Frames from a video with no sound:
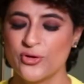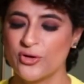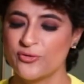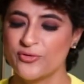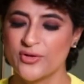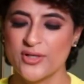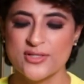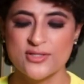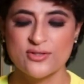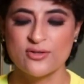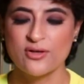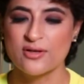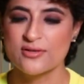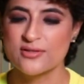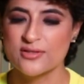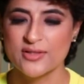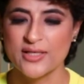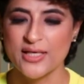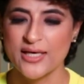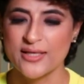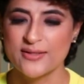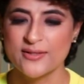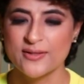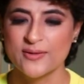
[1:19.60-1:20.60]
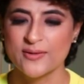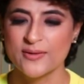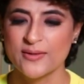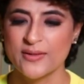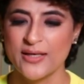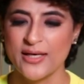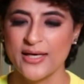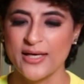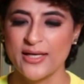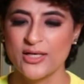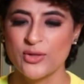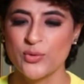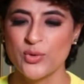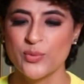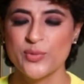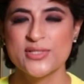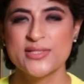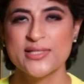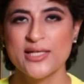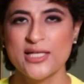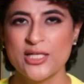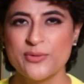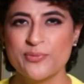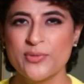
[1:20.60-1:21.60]
Four of us got together and we
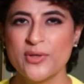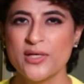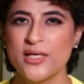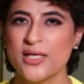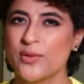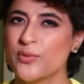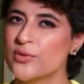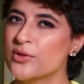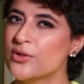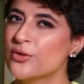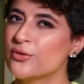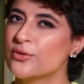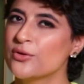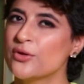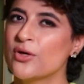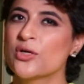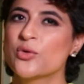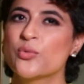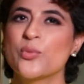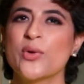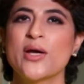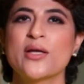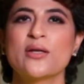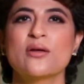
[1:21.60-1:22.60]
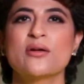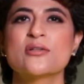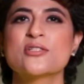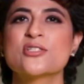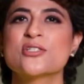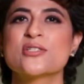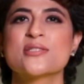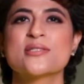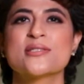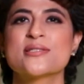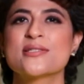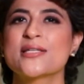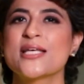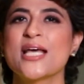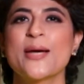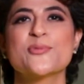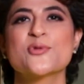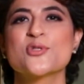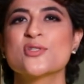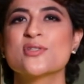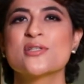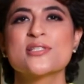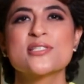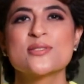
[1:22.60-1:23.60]
were celebrating with the thought, why not just
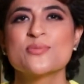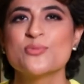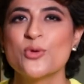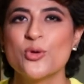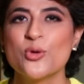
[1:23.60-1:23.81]
capture this